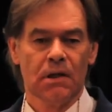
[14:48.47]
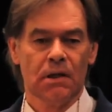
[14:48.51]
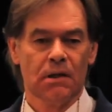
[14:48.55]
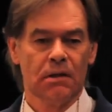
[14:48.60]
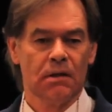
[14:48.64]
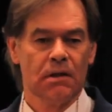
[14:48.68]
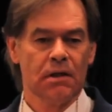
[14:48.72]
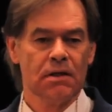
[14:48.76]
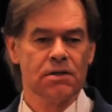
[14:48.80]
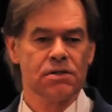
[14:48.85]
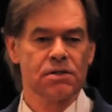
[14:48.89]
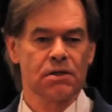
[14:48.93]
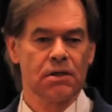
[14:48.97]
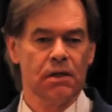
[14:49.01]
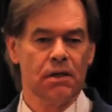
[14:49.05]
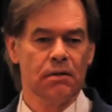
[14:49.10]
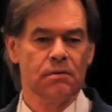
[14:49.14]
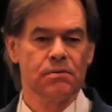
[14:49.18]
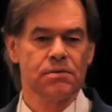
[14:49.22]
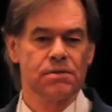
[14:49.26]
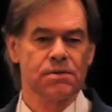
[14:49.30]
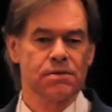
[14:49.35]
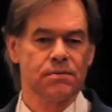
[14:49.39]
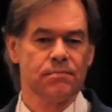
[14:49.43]
This
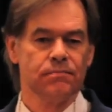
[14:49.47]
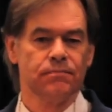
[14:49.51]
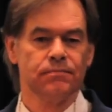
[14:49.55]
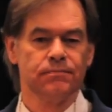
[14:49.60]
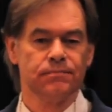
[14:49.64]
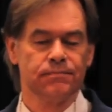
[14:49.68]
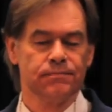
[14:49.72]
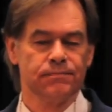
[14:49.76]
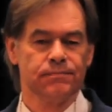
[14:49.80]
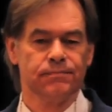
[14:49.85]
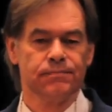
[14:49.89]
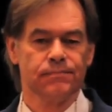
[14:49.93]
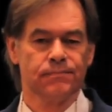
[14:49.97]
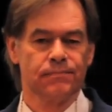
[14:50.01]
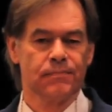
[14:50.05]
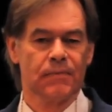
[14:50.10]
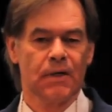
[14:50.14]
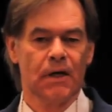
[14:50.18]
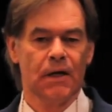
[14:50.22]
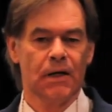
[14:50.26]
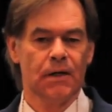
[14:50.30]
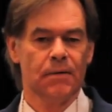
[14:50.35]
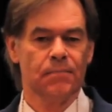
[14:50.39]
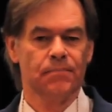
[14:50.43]
close,
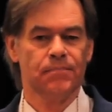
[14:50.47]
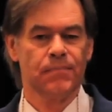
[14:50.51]
okay?